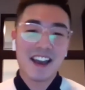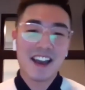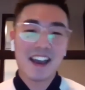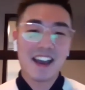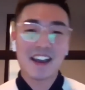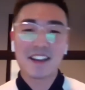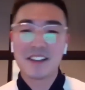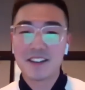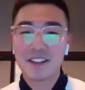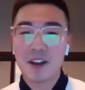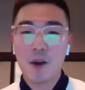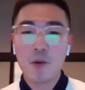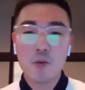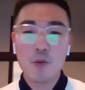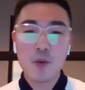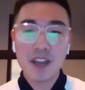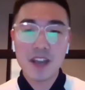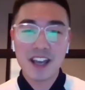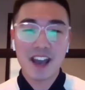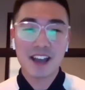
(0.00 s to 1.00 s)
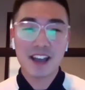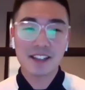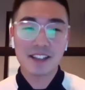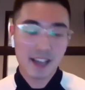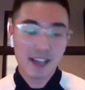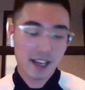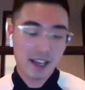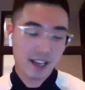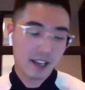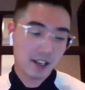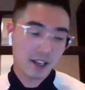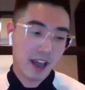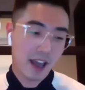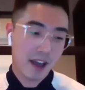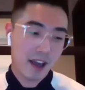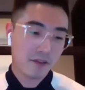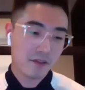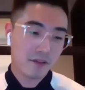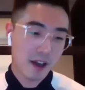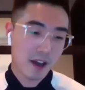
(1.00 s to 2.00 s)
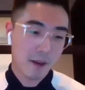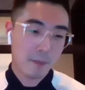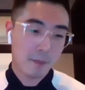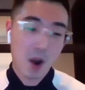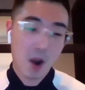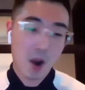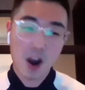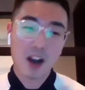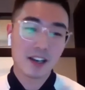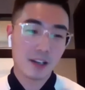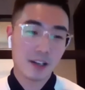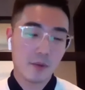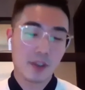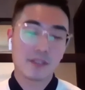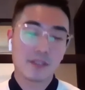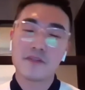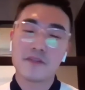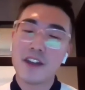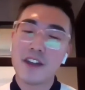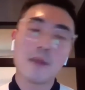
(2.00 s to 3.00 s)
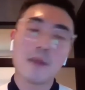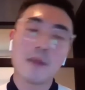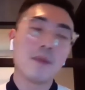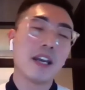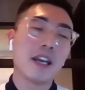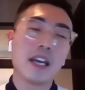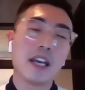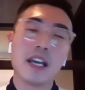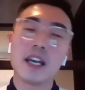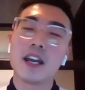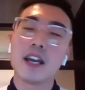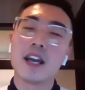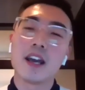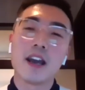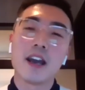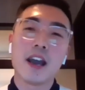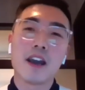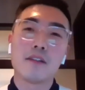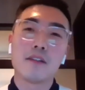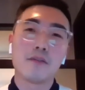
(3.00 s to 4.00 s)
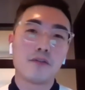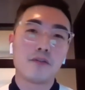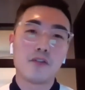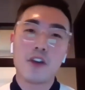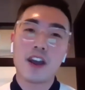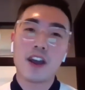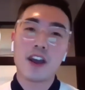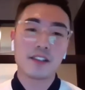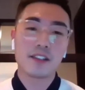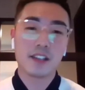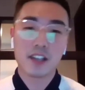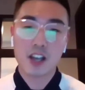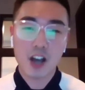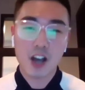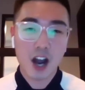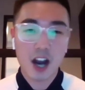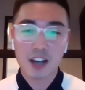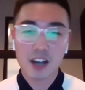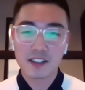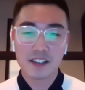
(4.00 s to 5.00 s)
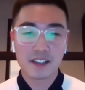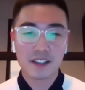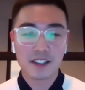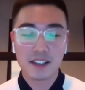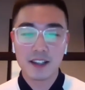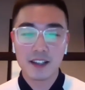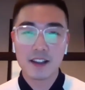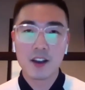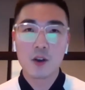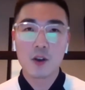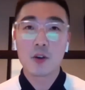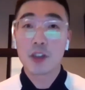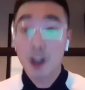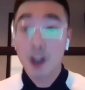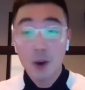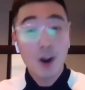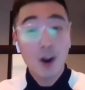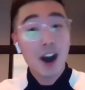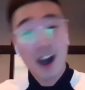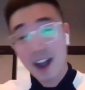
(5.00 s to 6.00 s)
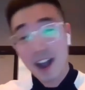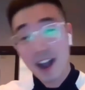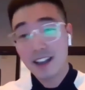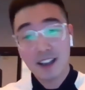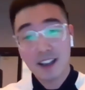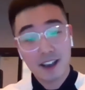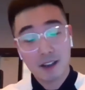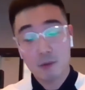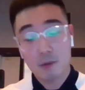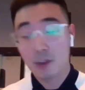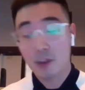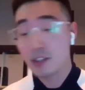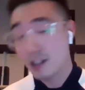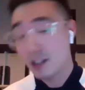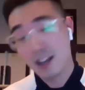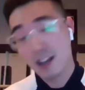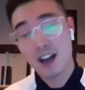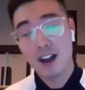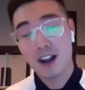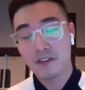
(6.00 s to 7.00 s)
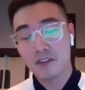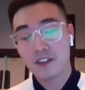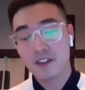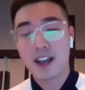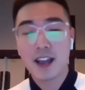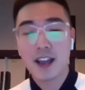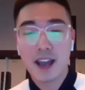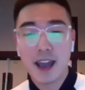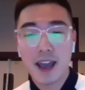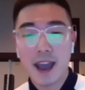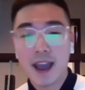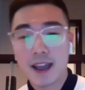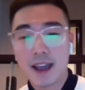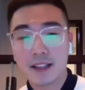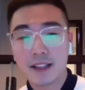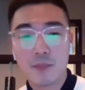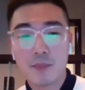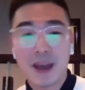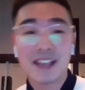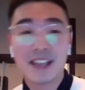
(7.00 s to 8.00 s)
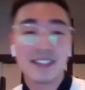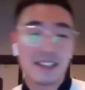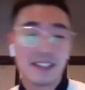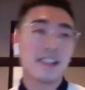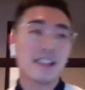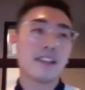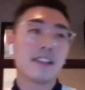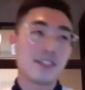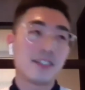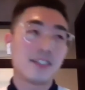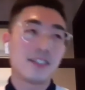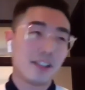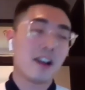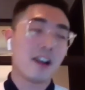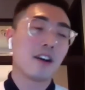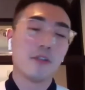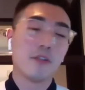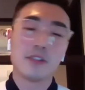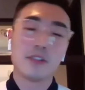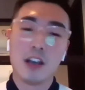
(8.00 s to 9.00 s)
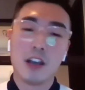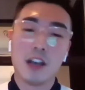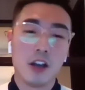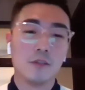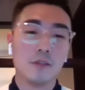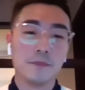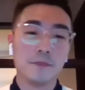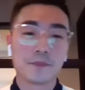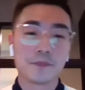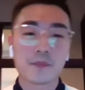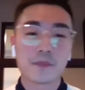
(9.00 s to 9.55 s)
And on weekends, I can have a party with family and friends in the garden, or go hiking, which I love, and bathing in the sun on the lawn.